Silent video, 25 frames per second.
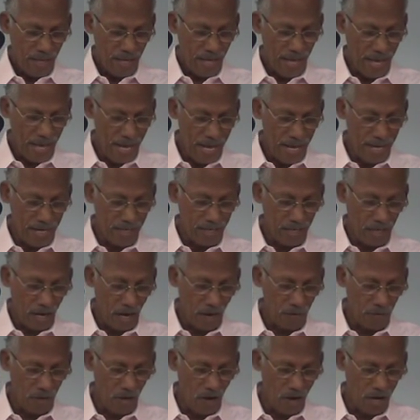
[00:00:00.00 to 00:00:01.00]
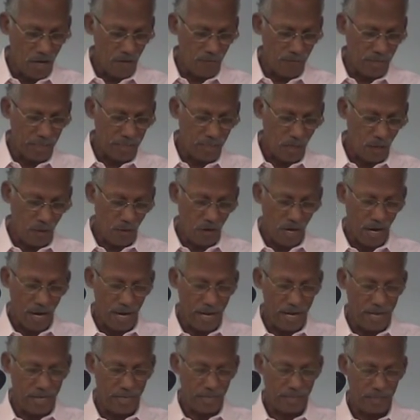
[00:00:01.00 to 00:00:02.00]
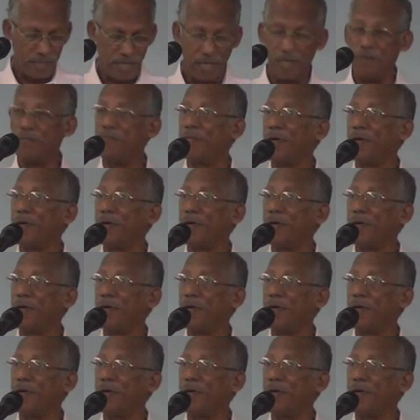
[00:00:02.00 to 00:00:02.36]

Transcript: And how long wilt thou hide thy